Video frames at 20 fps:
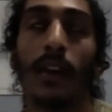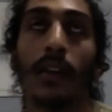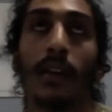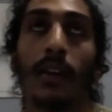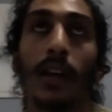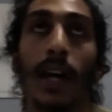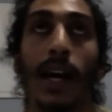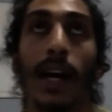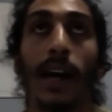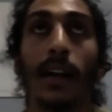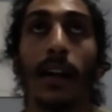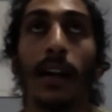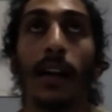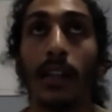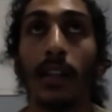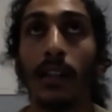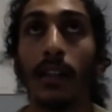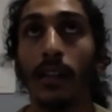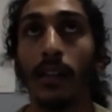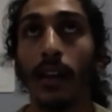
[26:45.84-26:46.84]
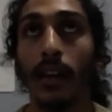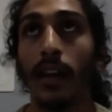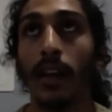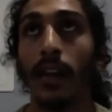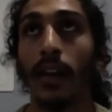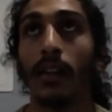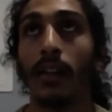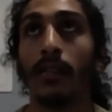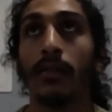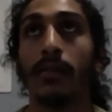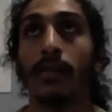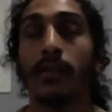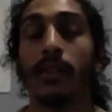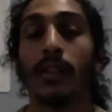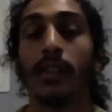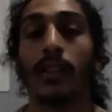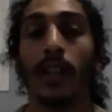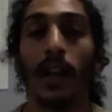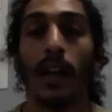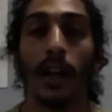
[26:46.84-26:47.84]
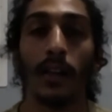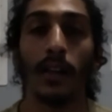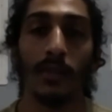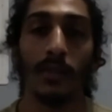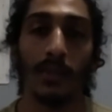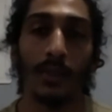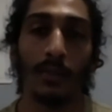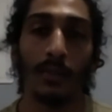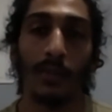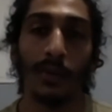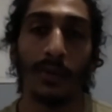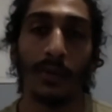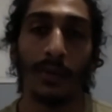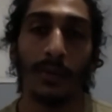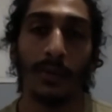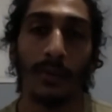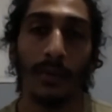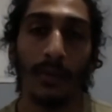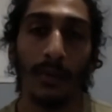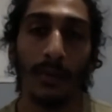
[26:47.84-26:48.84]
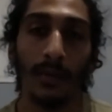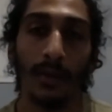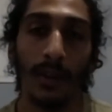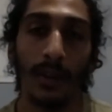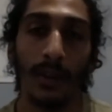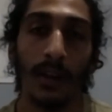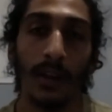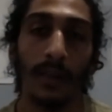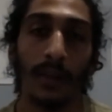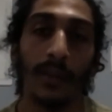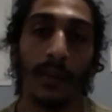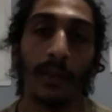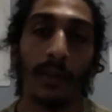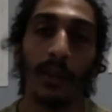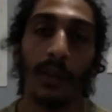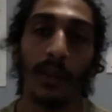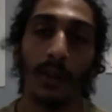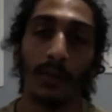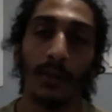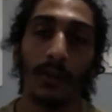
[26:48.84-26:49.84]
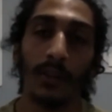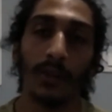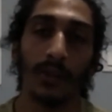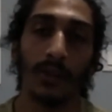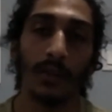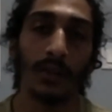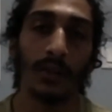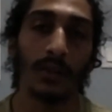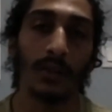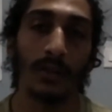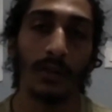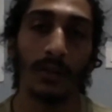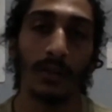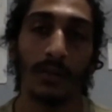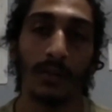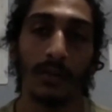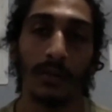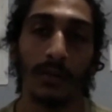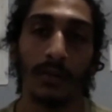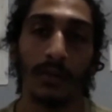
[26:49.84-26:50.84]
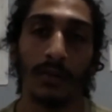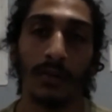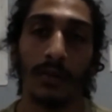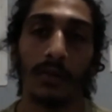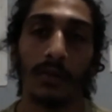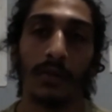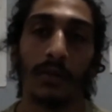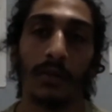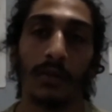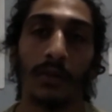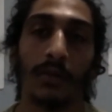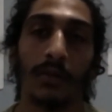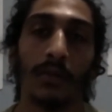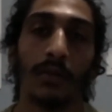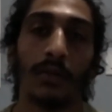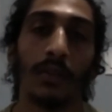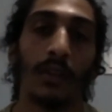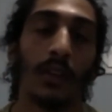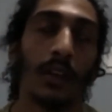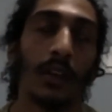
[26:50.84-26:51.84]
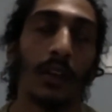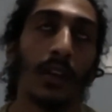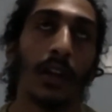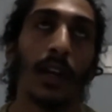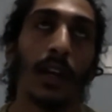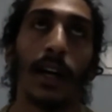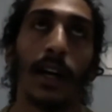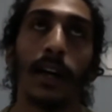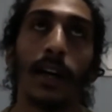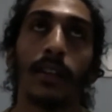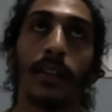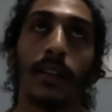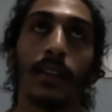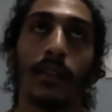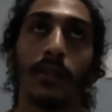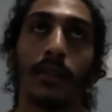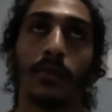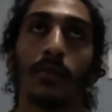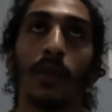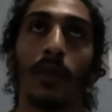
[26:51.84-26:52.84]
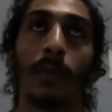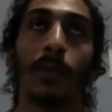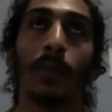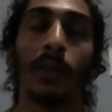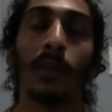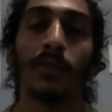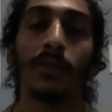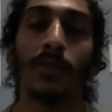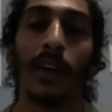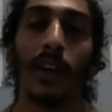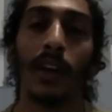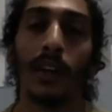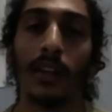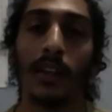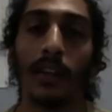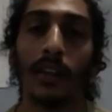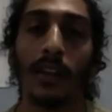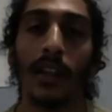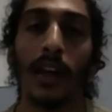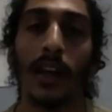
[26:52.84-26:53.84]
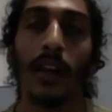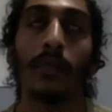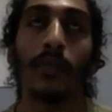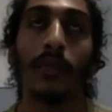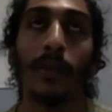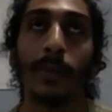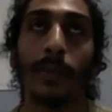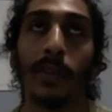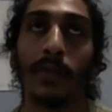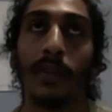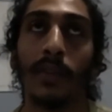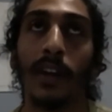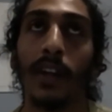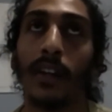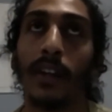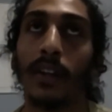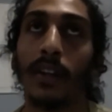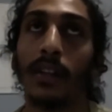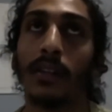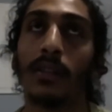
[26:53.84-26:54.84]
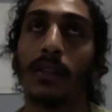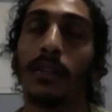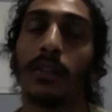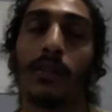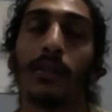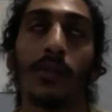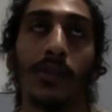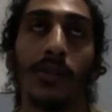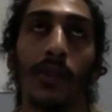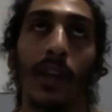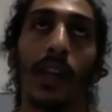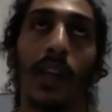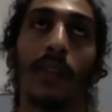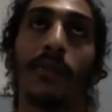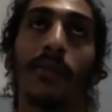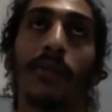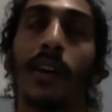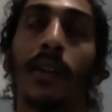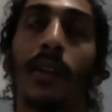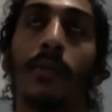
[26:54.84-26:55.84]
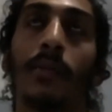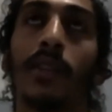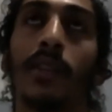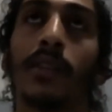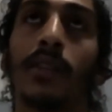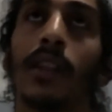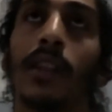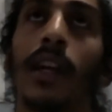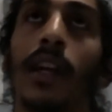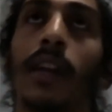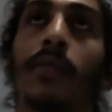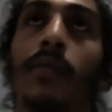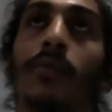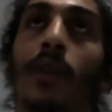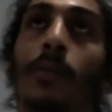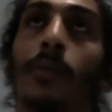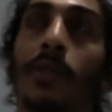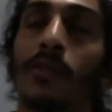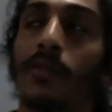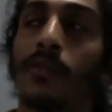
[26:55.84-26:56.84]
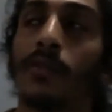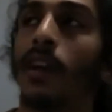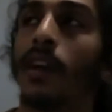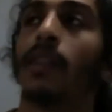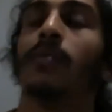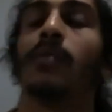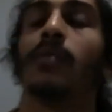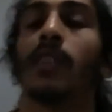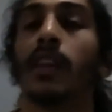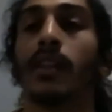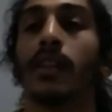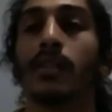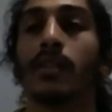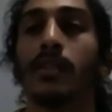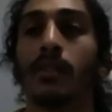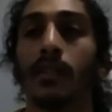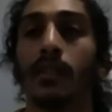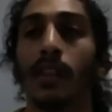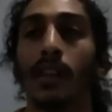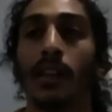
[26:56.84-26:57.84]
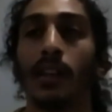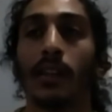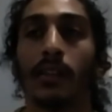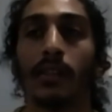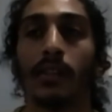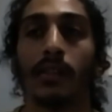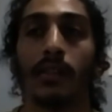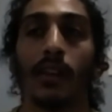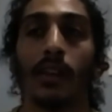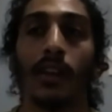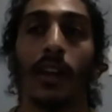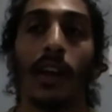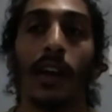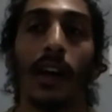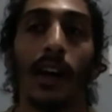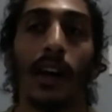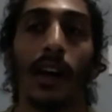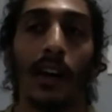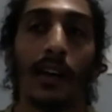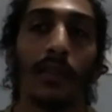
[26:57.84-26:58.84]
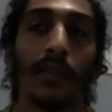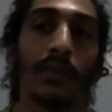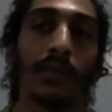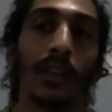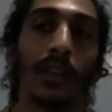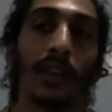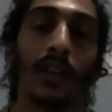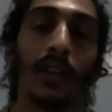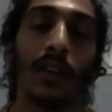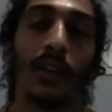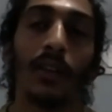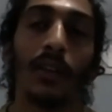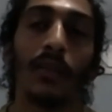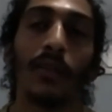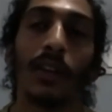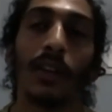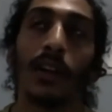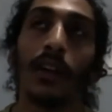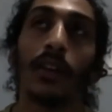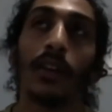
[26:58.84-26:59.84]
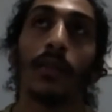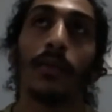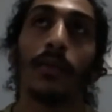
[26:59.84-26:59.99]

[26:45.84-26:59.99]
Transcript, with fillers: Kali and Silat, which are both uh, Filipino martial arts. Right, okay. Kali is weapons fighting, a lot of weapons fighting. it's also hand fighting, but it's a lot of weapons fighting with like sticks and knives, like a curved knife.